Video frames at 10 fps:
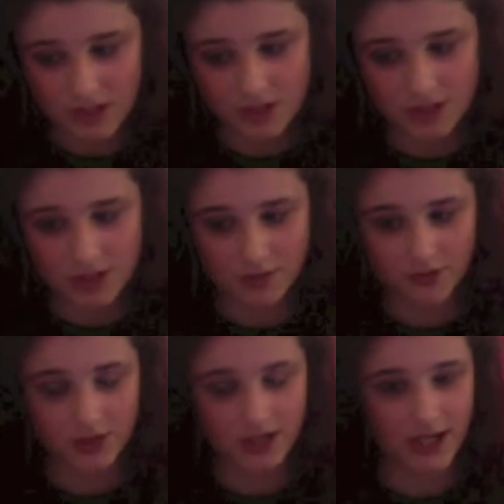So just comb
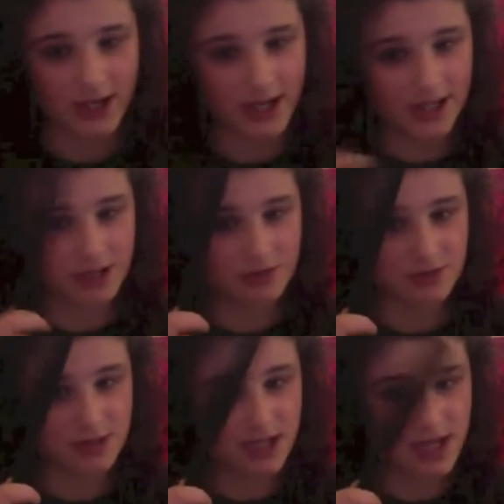through your hair and
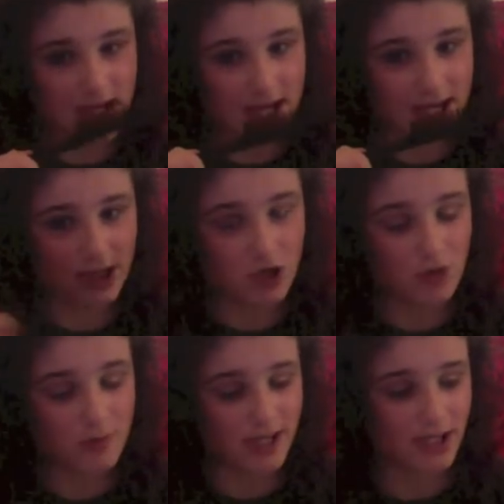use a
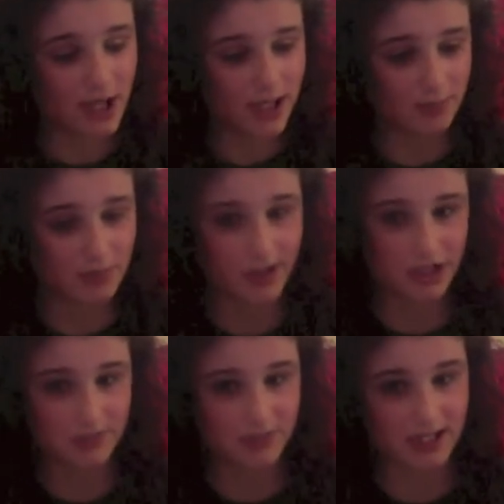comb and not a
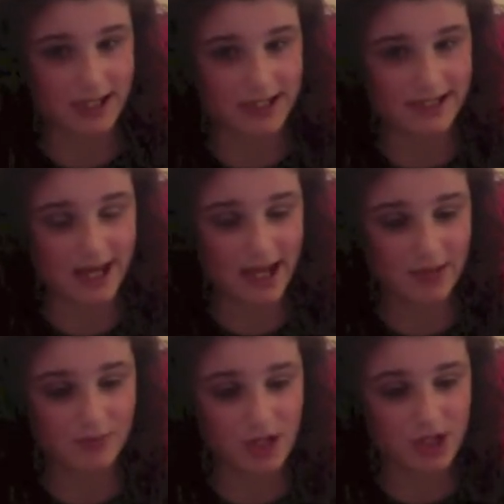brush because a
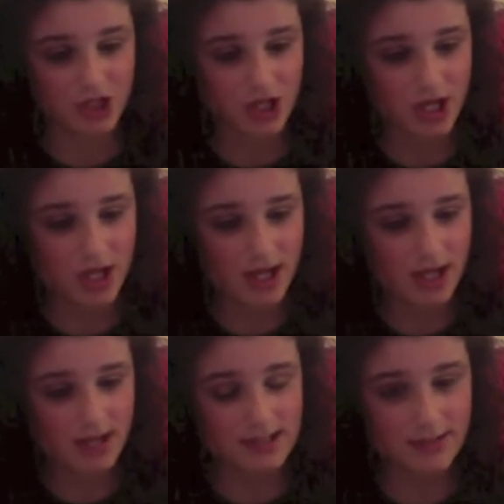brush
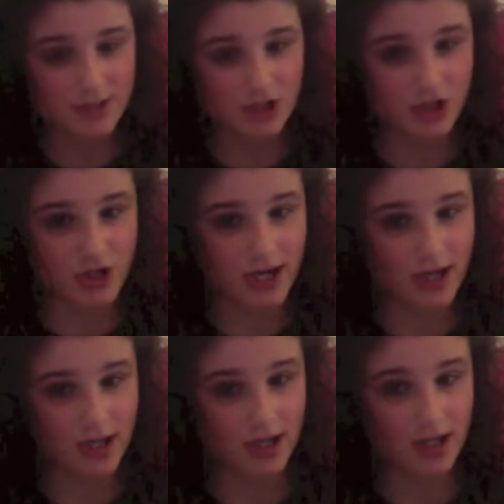damages your
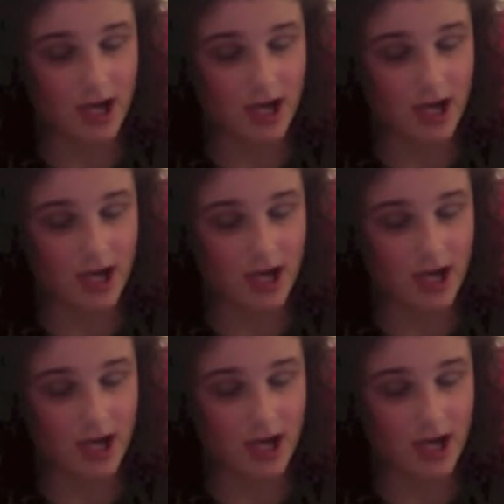hair.